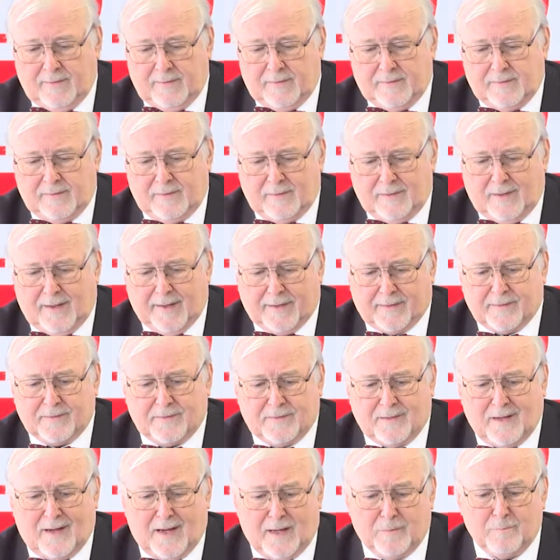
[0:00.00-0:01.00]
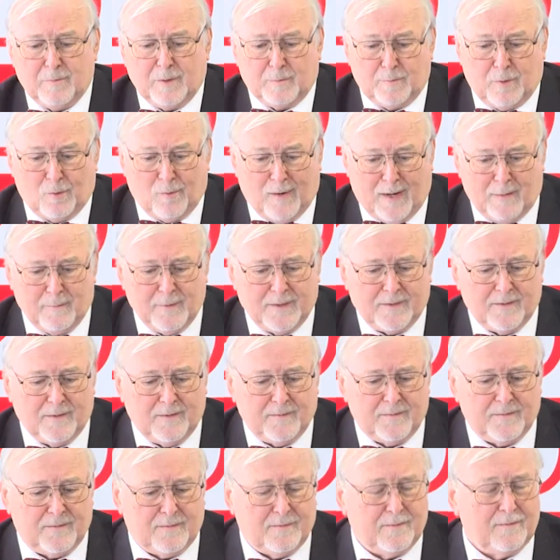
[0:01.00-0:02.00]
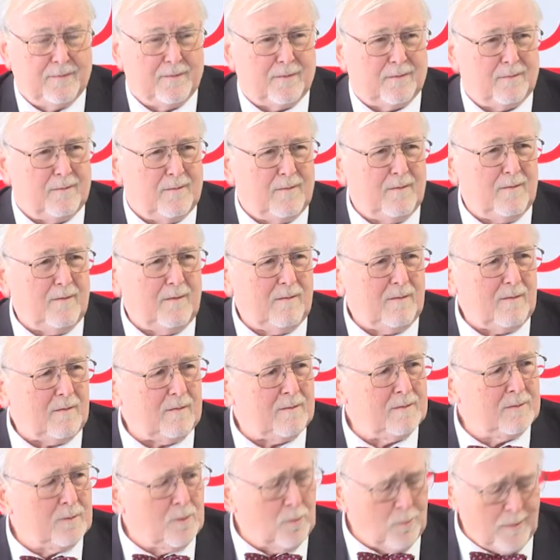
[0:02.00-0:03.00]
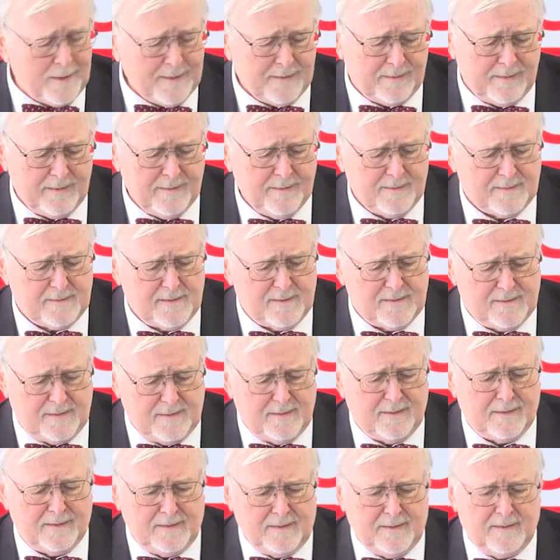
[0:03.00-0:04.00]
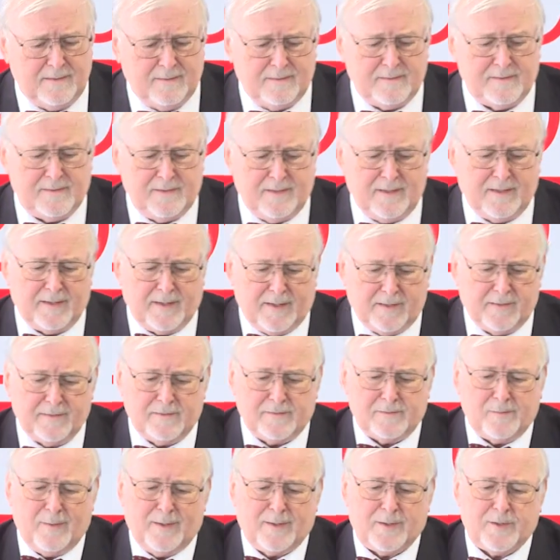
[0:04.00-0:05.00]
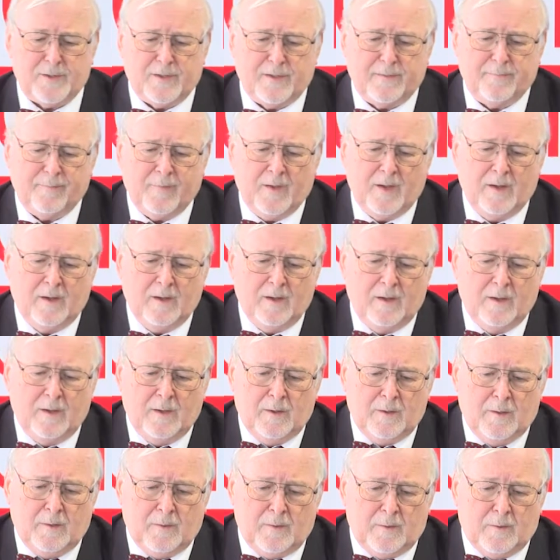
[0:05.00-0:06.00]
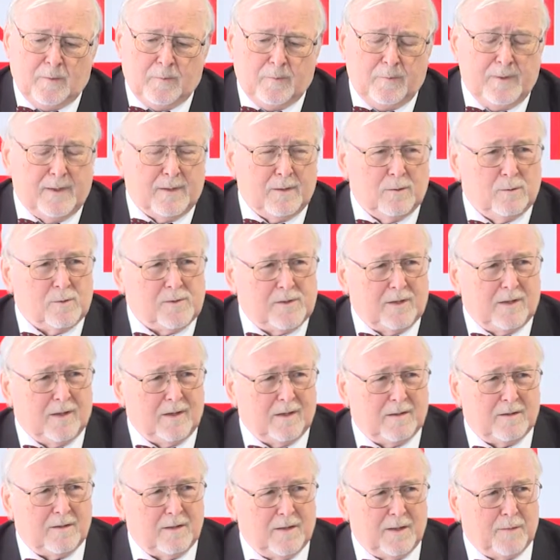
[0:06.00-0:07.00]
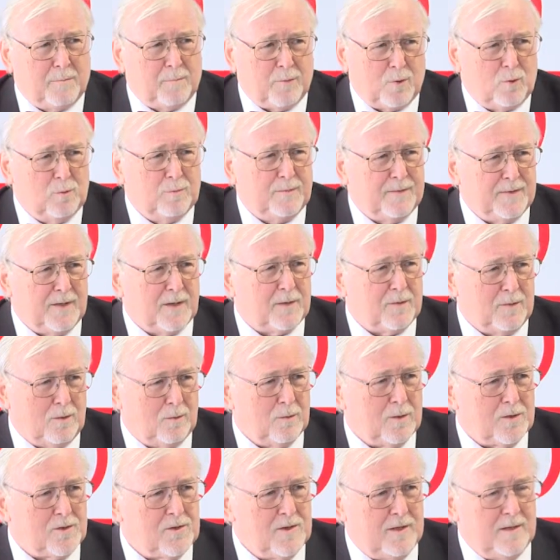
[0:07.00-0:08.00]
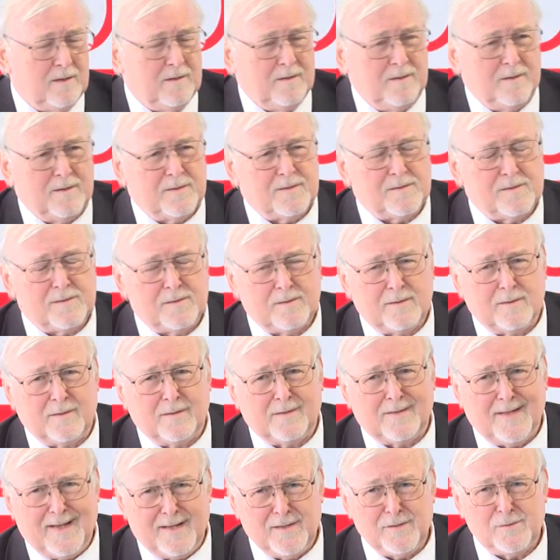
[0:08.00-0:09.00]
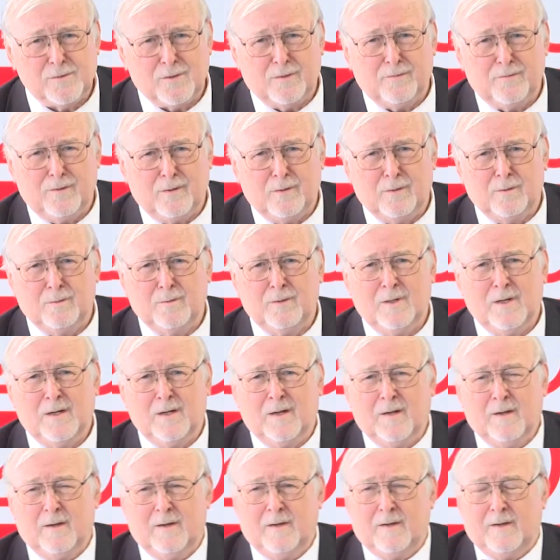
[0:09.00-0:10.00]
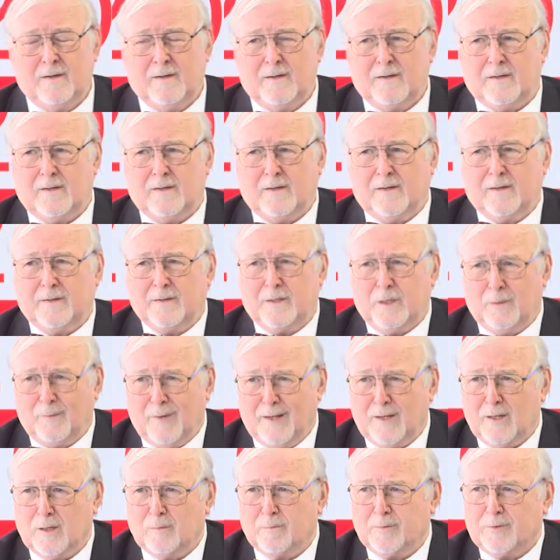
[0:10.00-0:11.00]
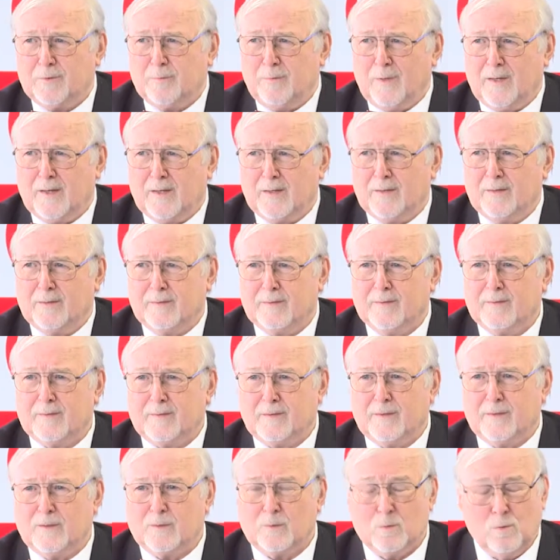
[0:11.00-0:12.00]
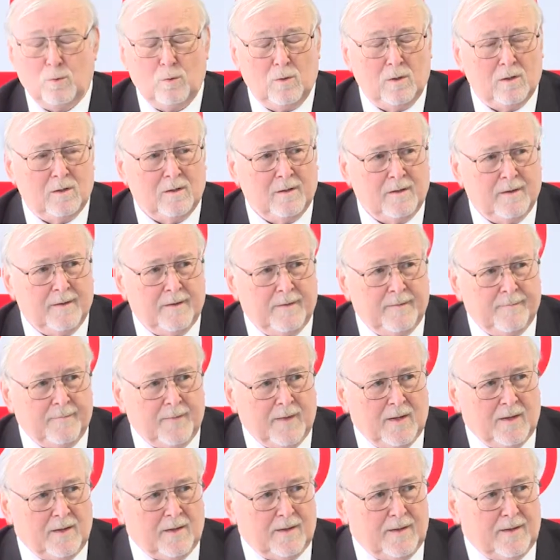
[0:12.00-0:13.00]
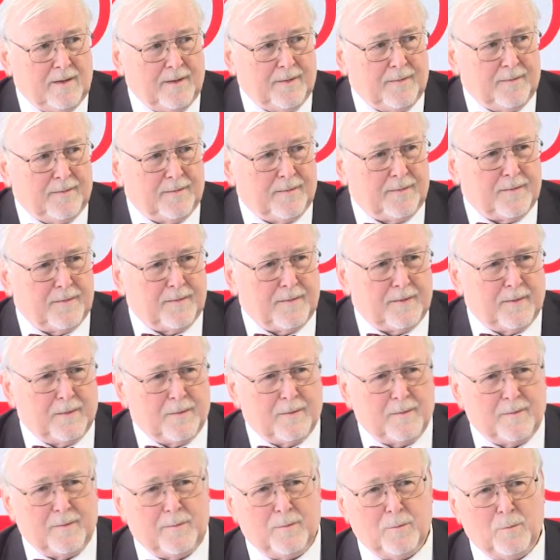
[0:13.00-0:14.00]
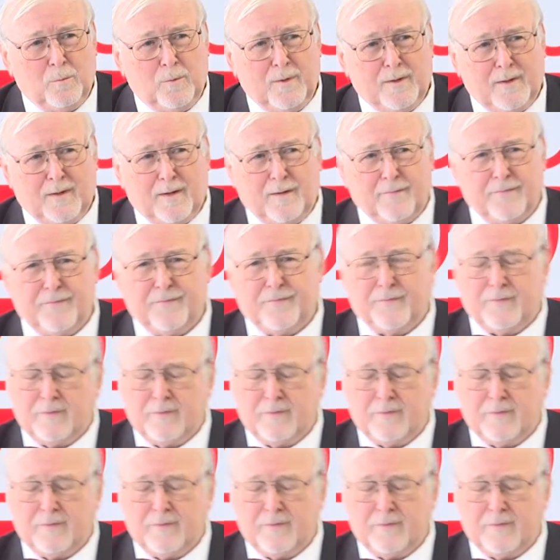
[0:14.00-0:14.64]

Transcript: select hyperparameters, creating the CNN structure. We're using proven technology. It's TensorFlow, developed by Google. And we have